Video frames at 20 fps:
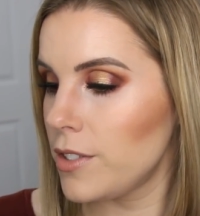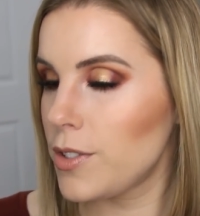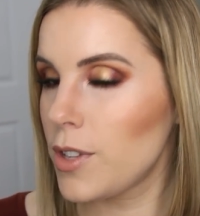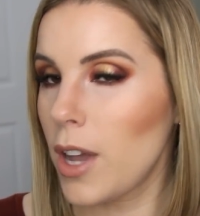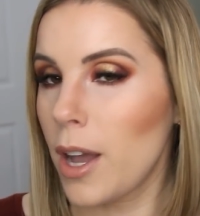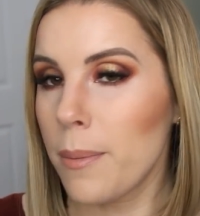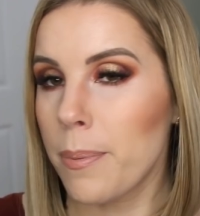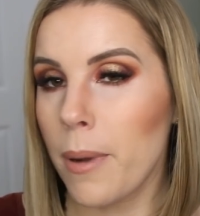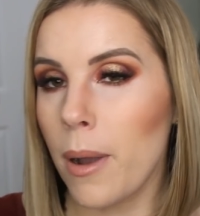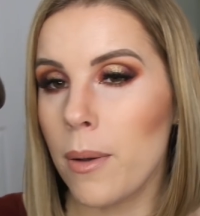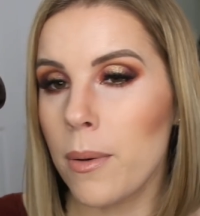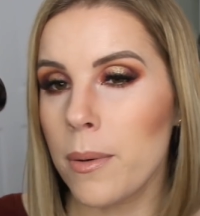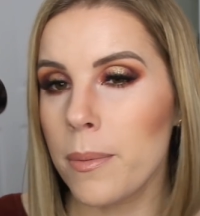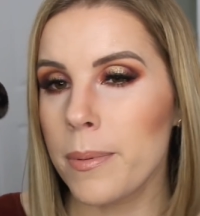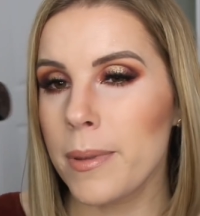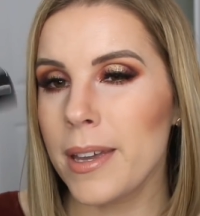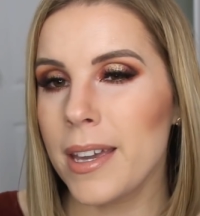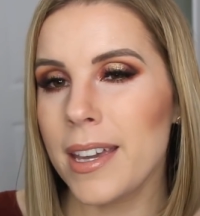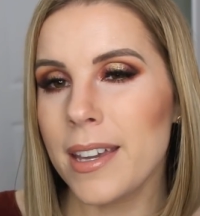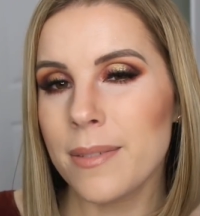So I
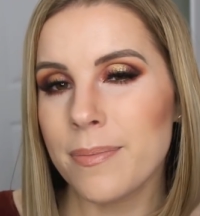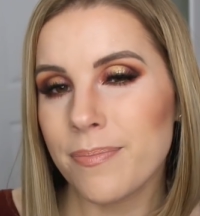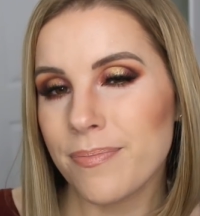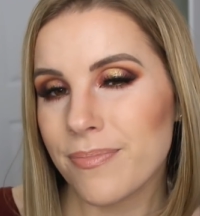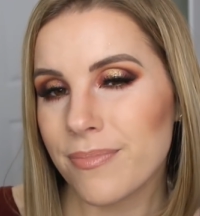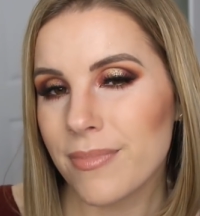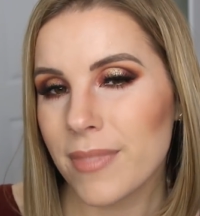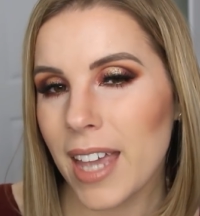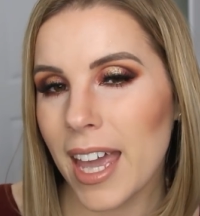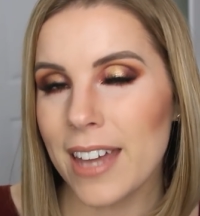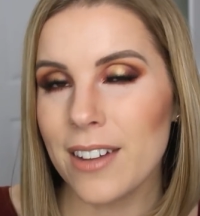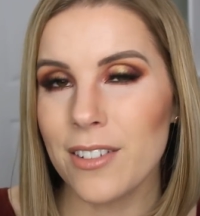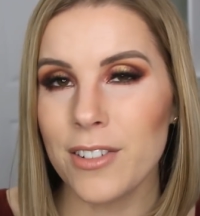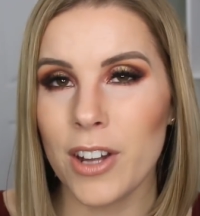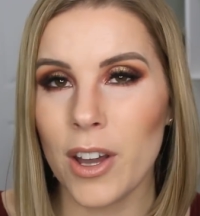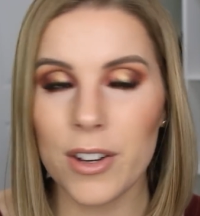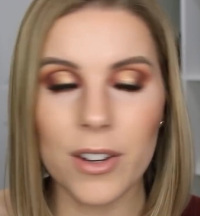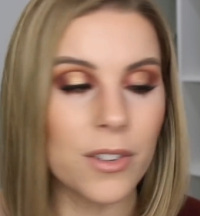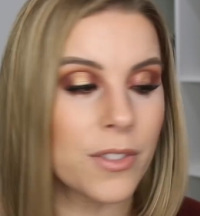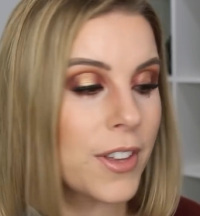probably, I don't
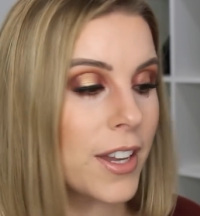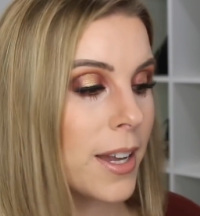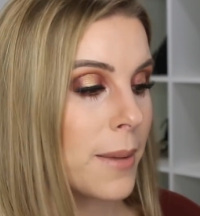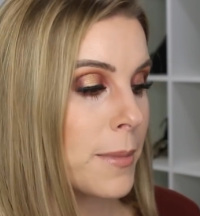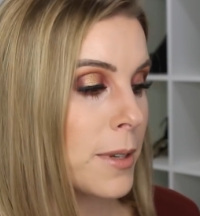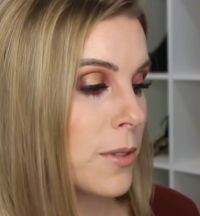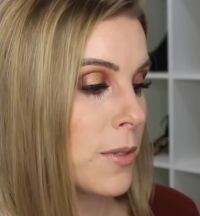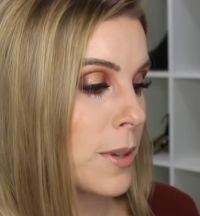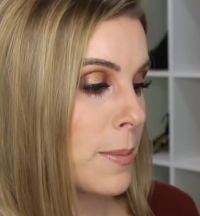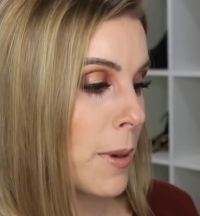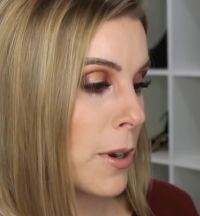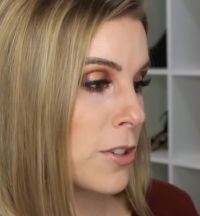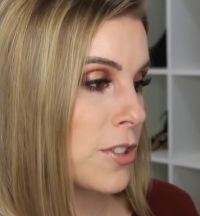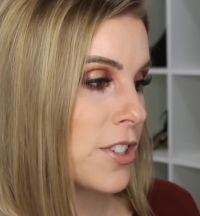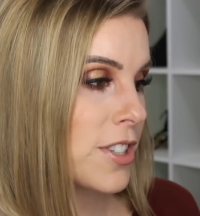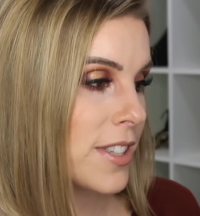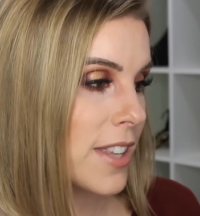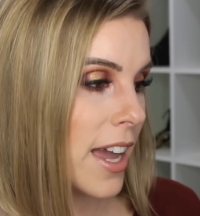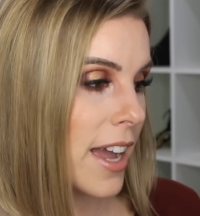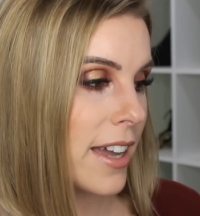know, I don't think I'm going to
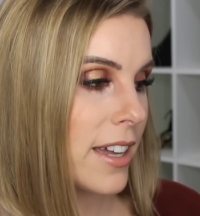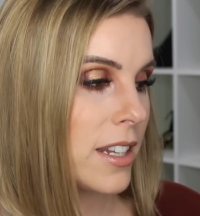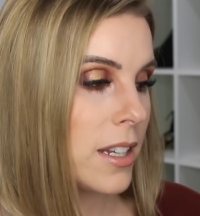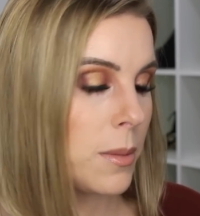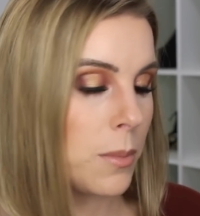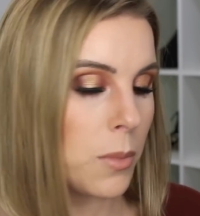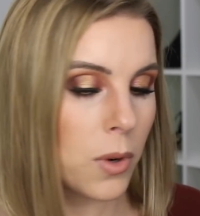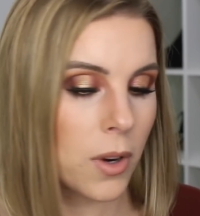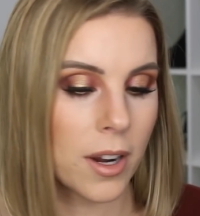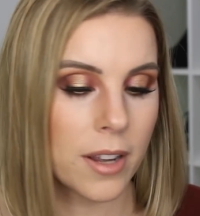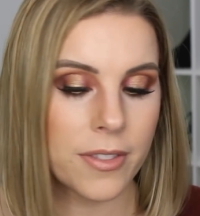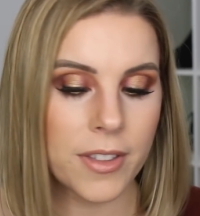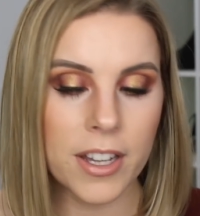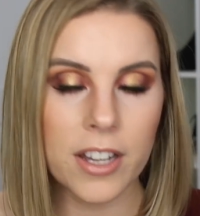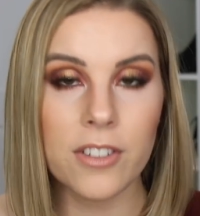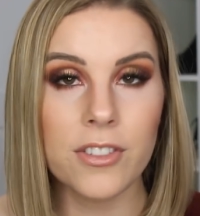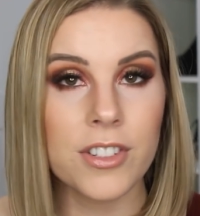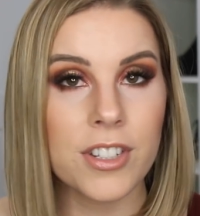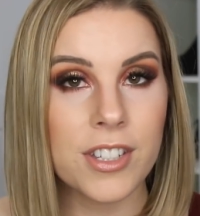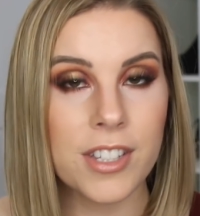repurchase that anymore. I
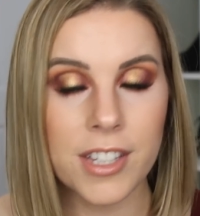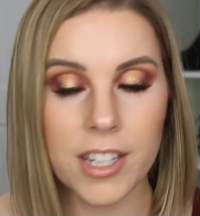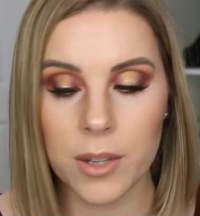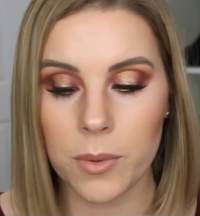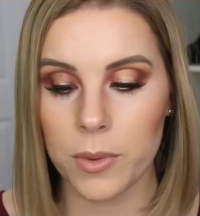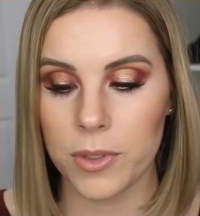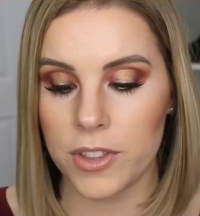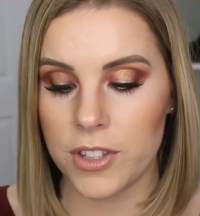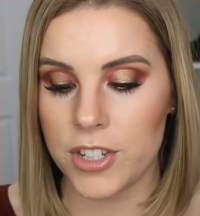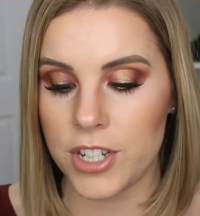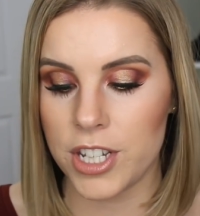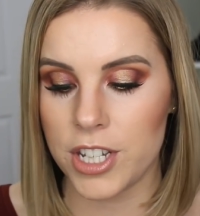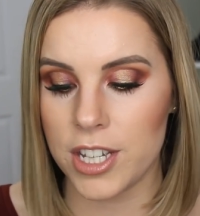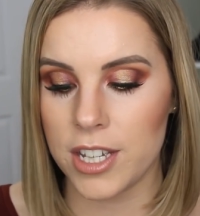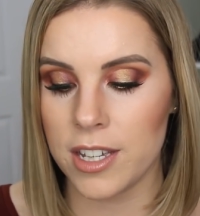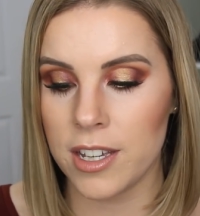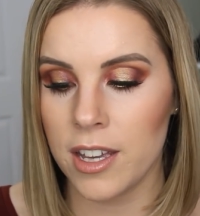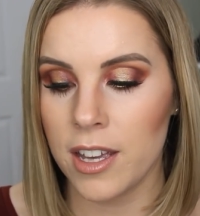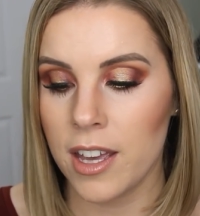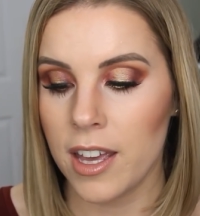think I'll just stick with the
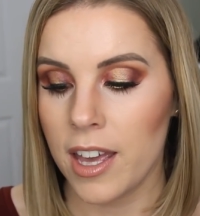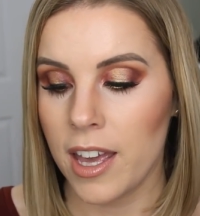chi.